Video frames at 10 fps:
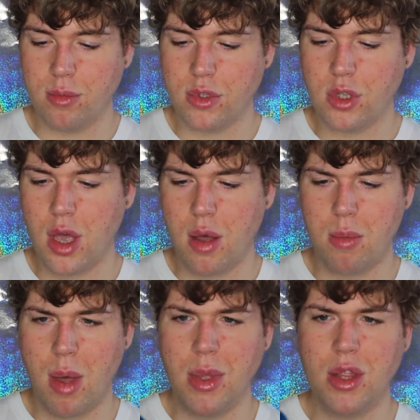So yeah,
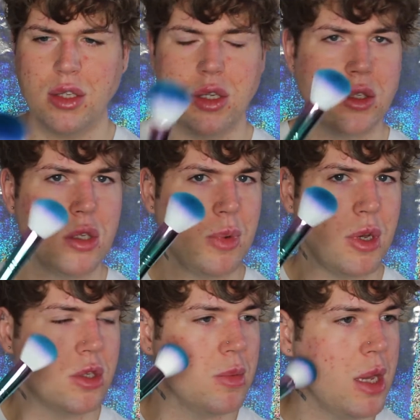maybe this is
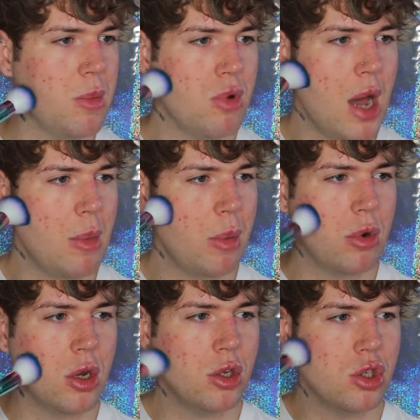supposed to be a primer
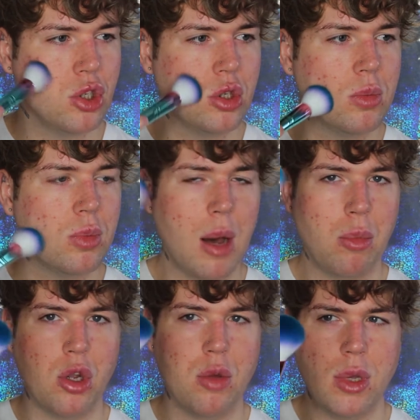brush, but
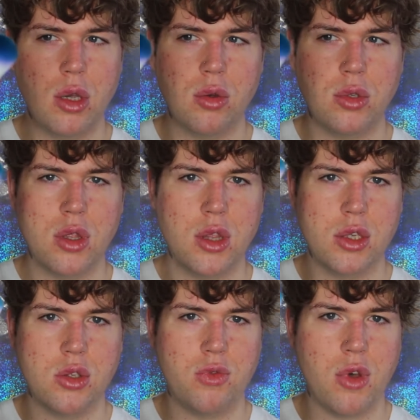I'm going to be using
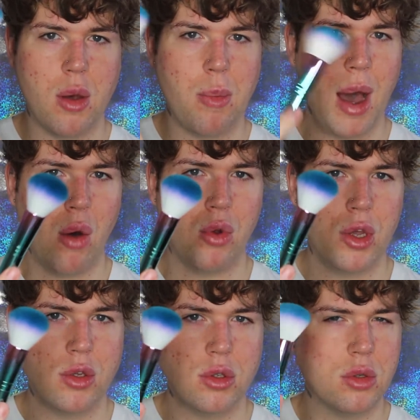this for
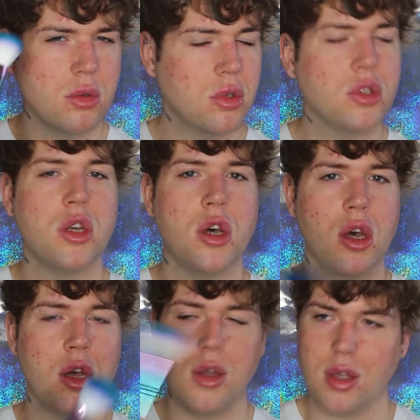powders.
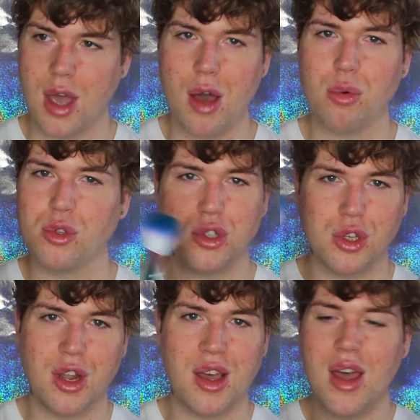So yeah,
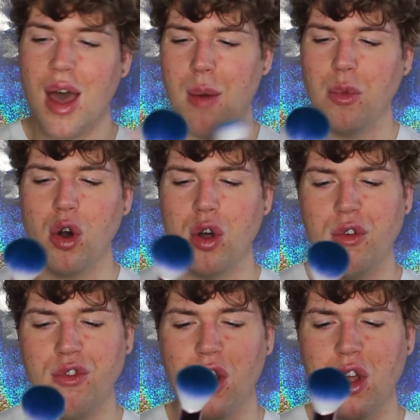I'm not going
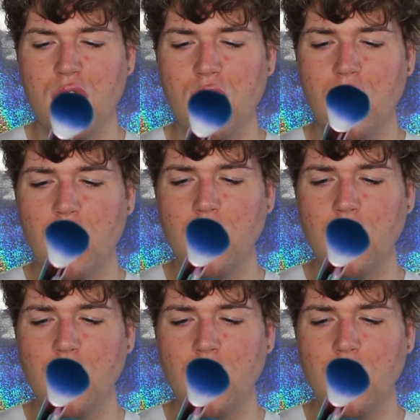to follow